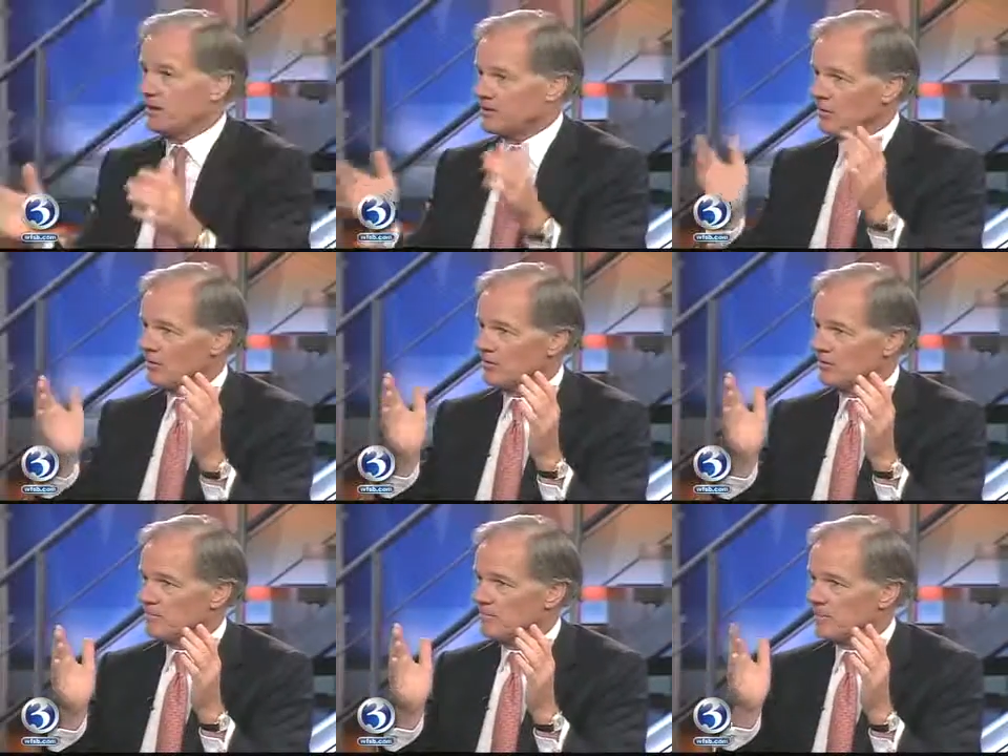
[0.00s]
and take
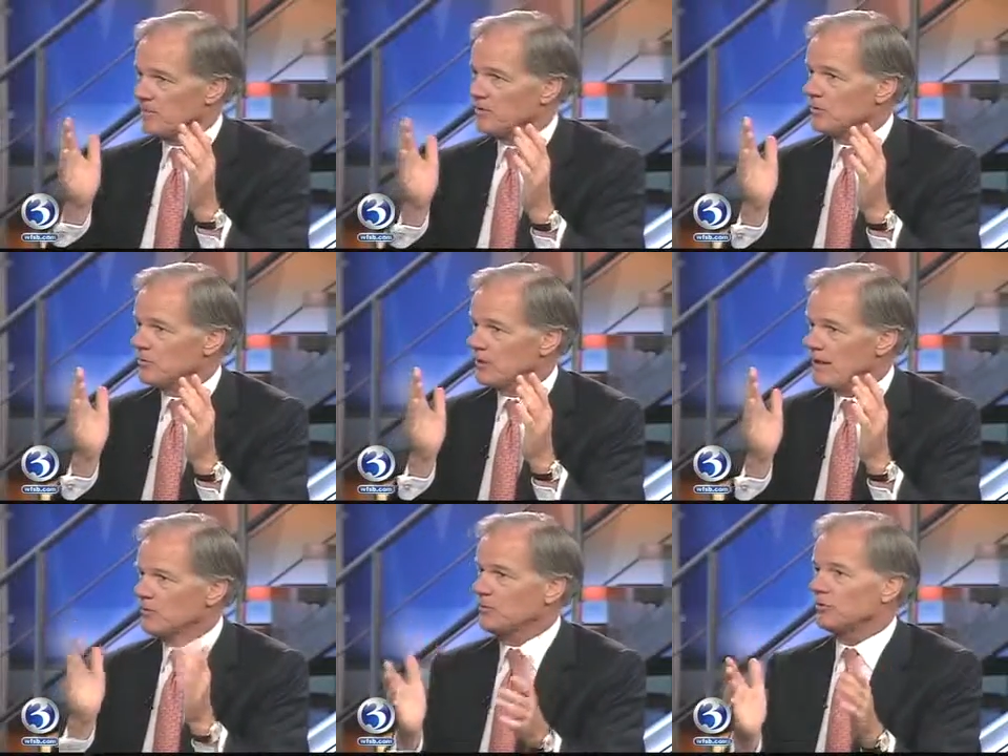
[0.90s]
the part of it that was
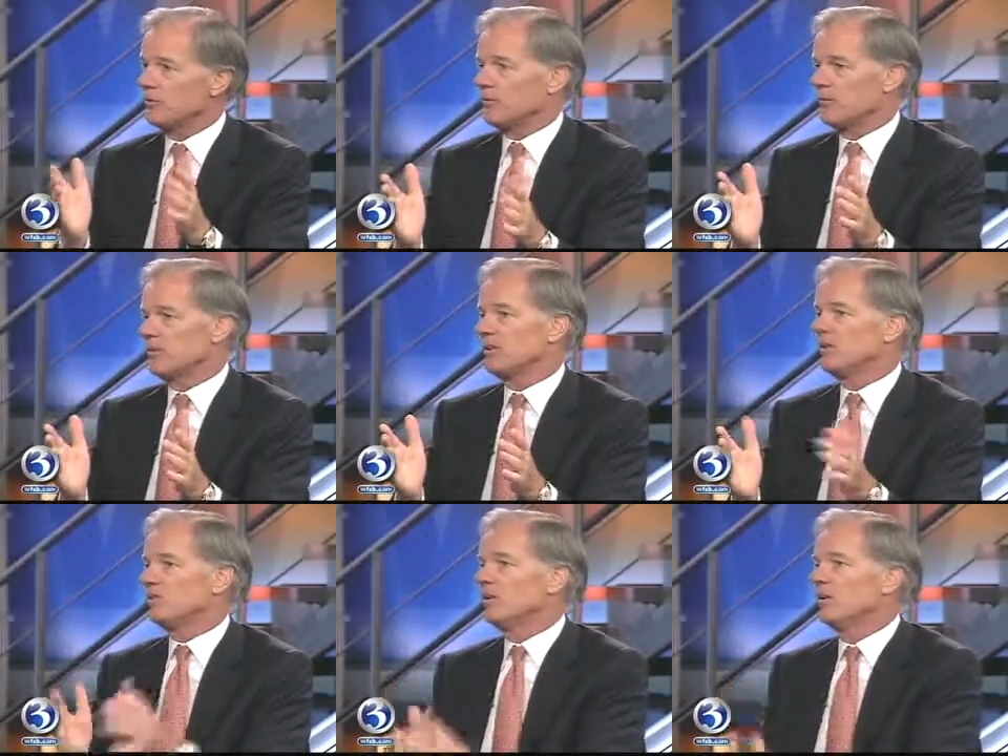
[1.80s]
actual
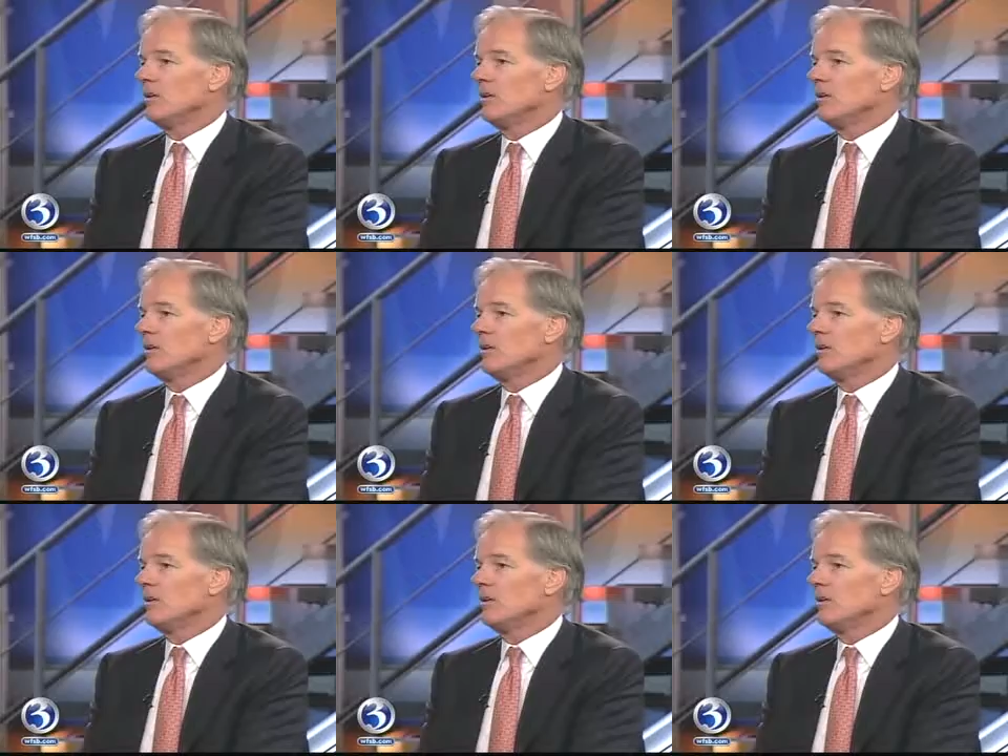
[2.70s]
stimulus,